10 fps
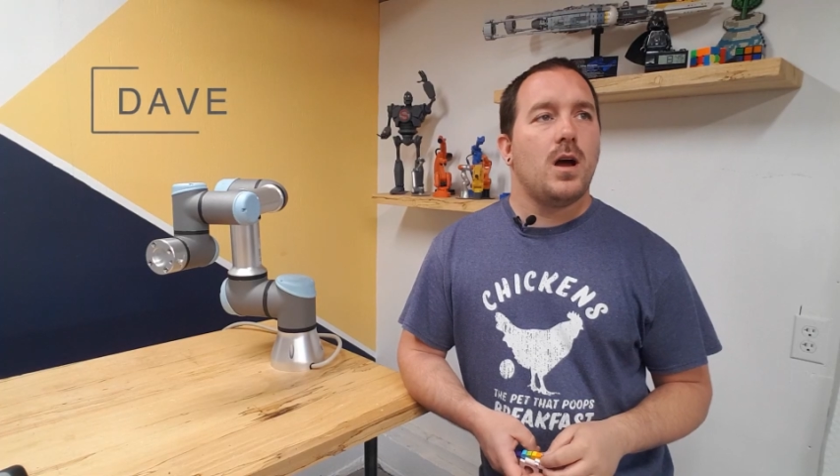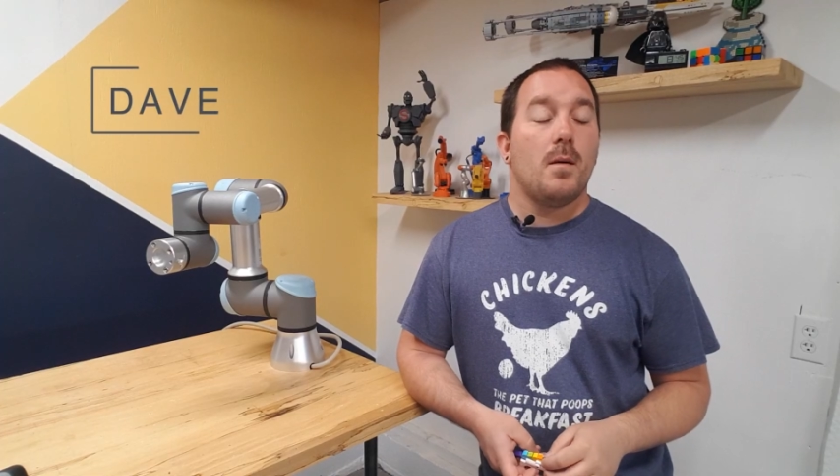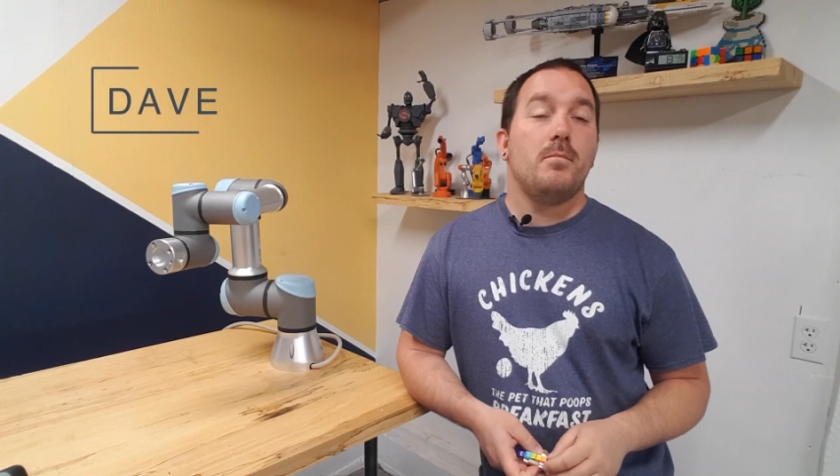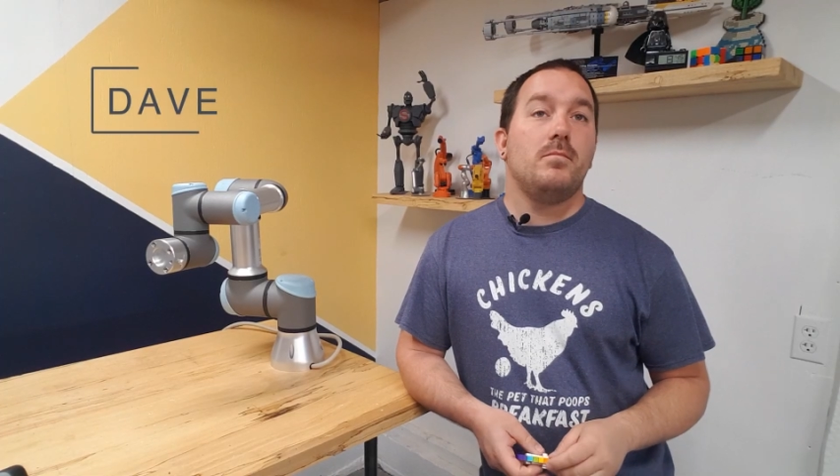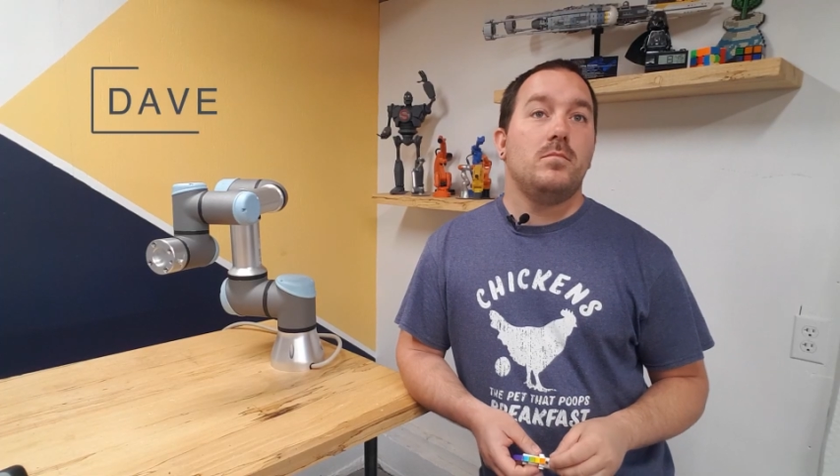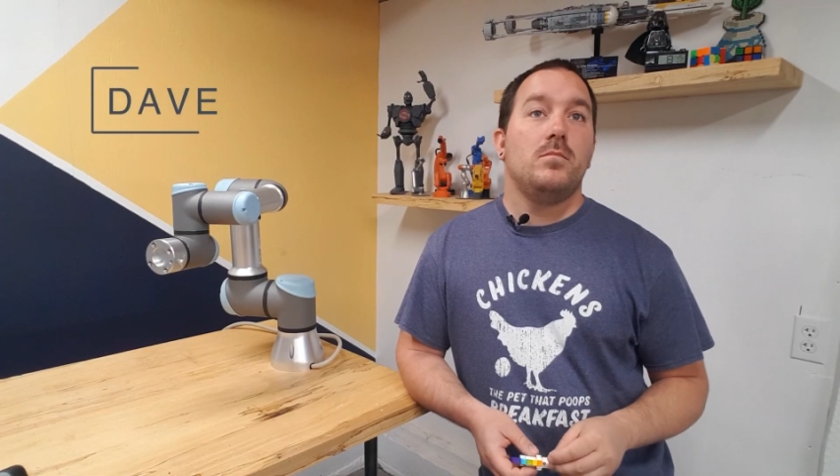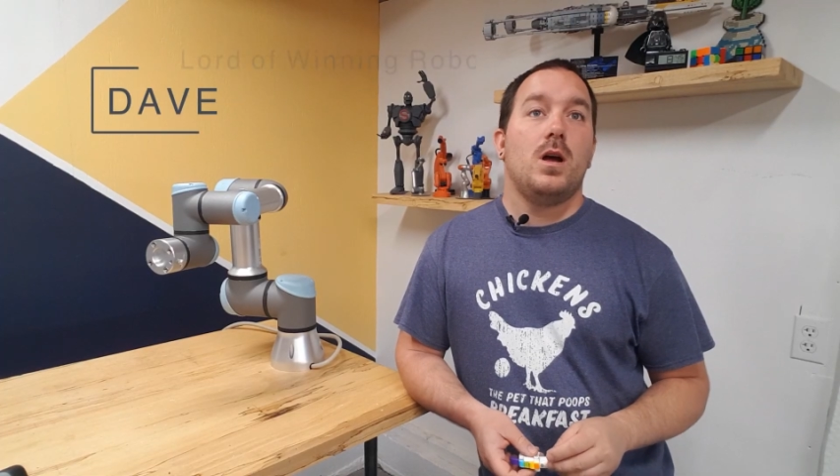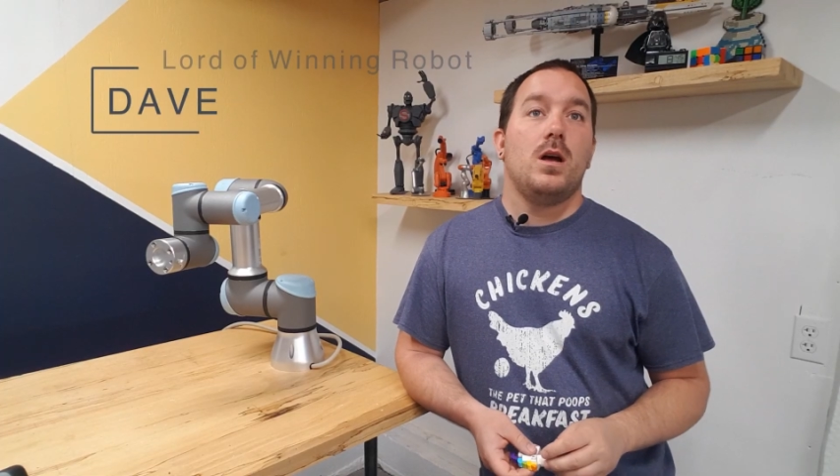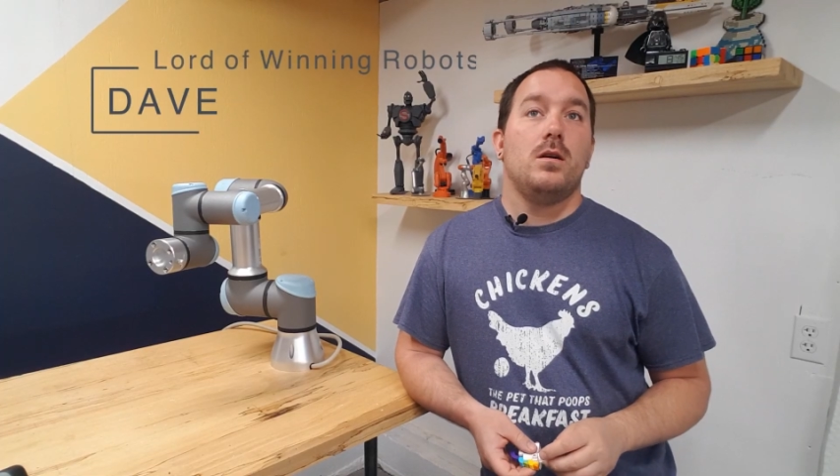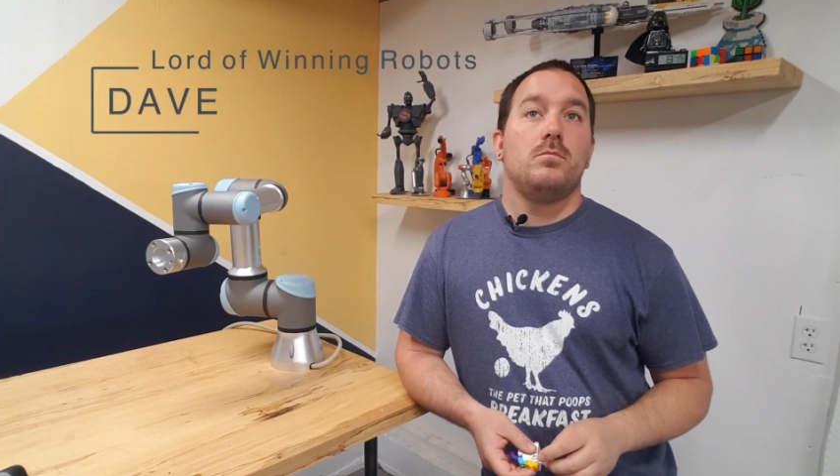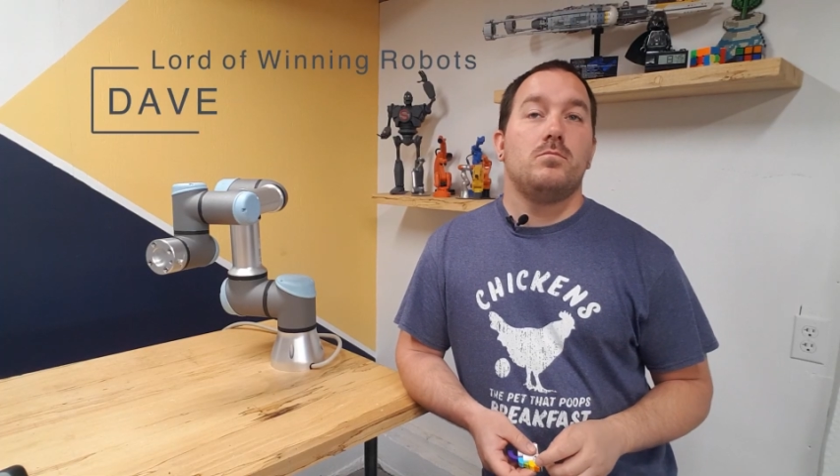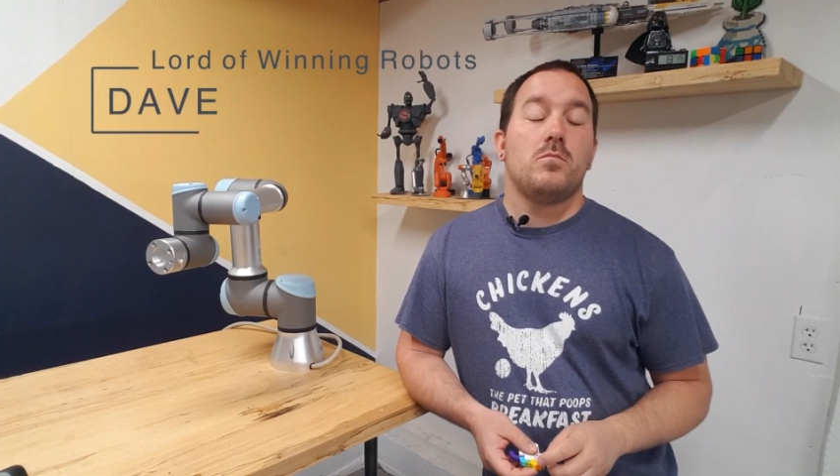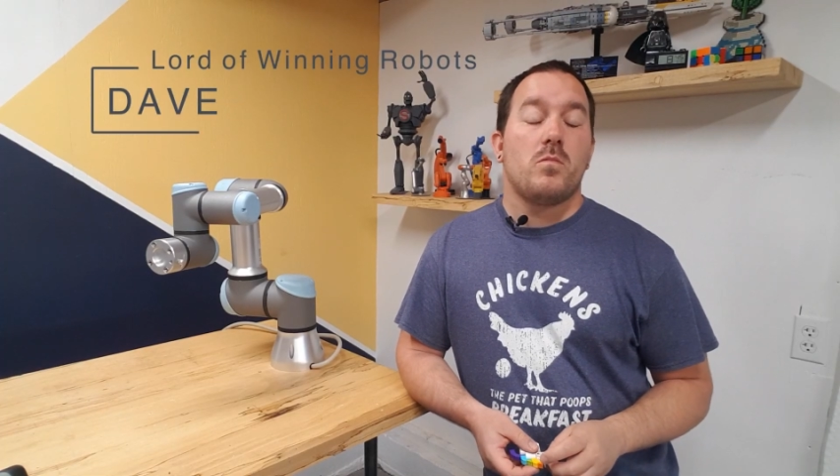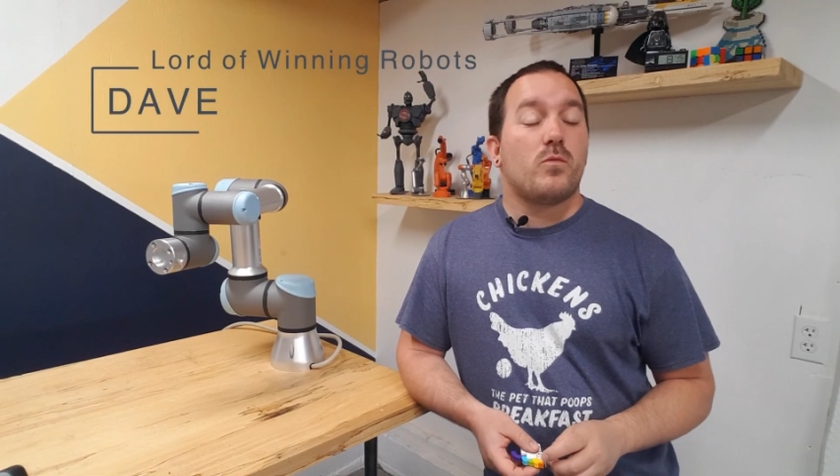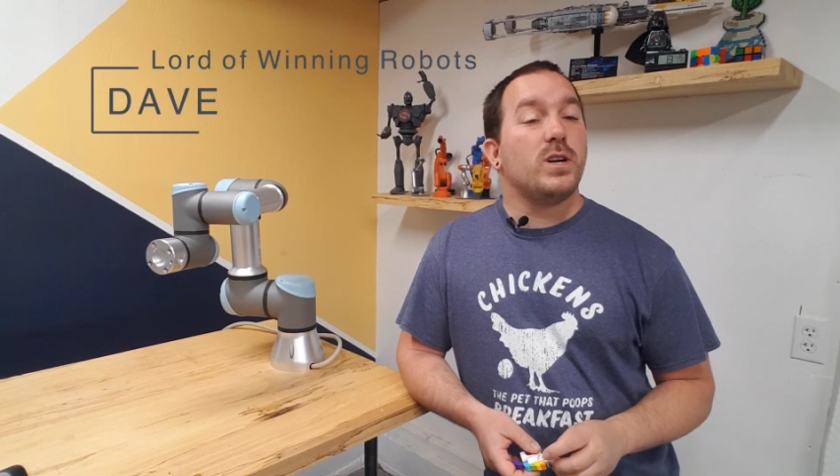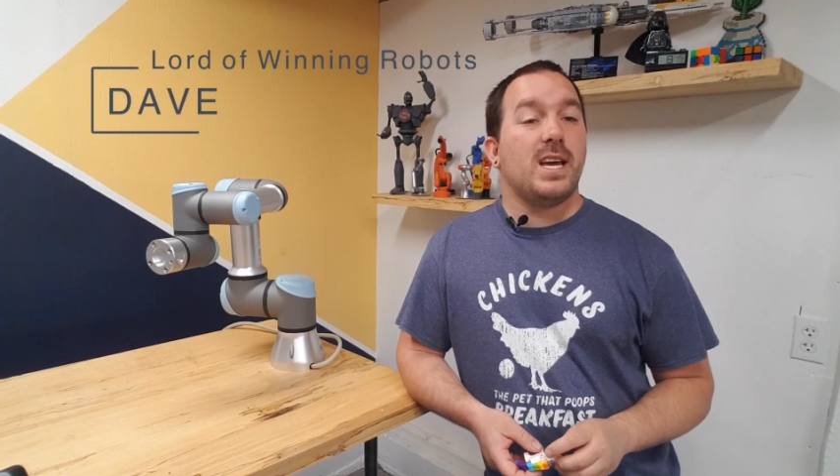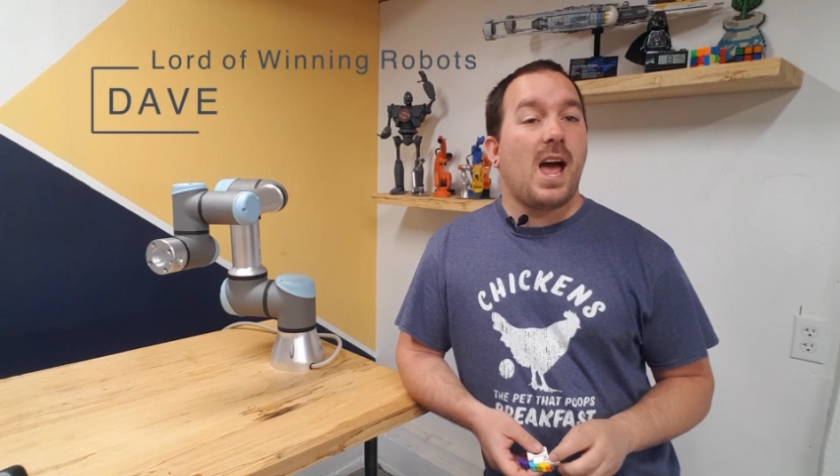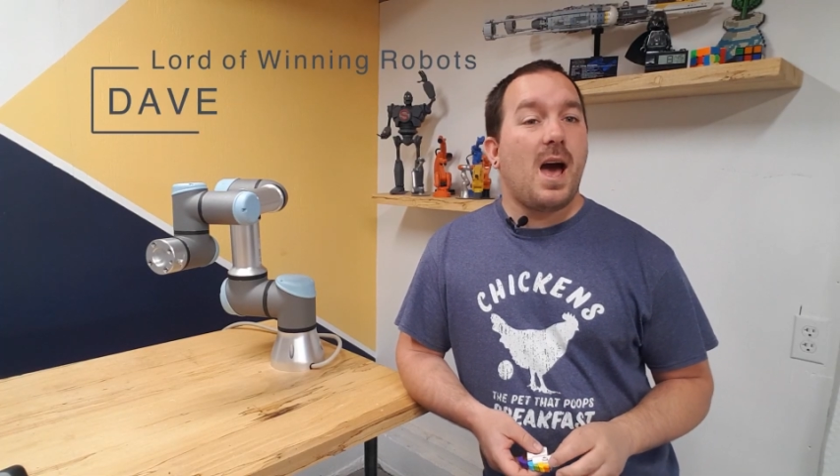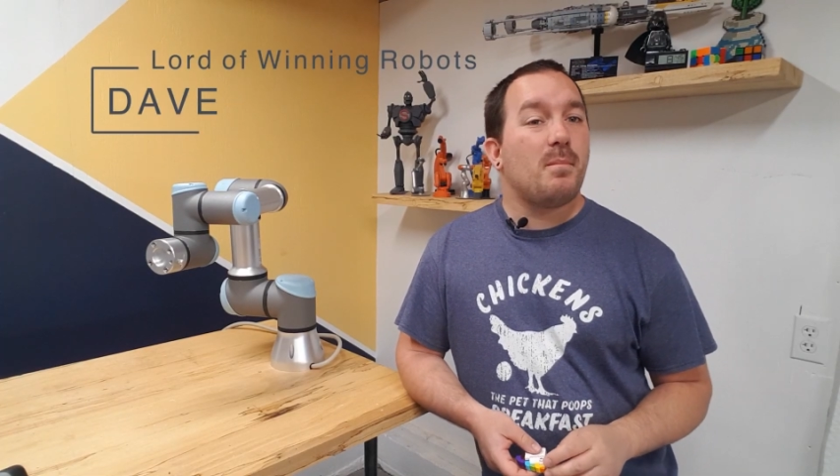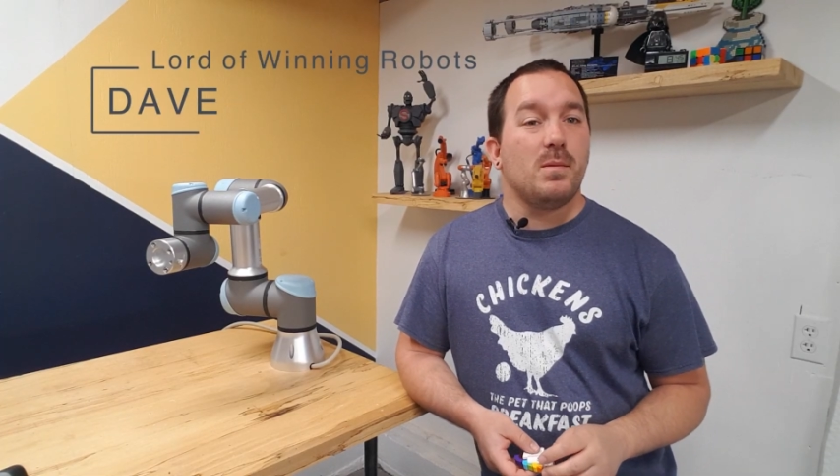I'm really
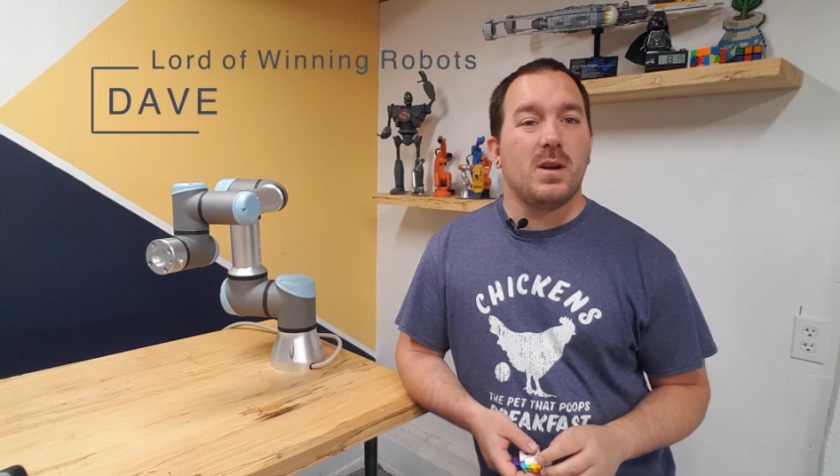happy,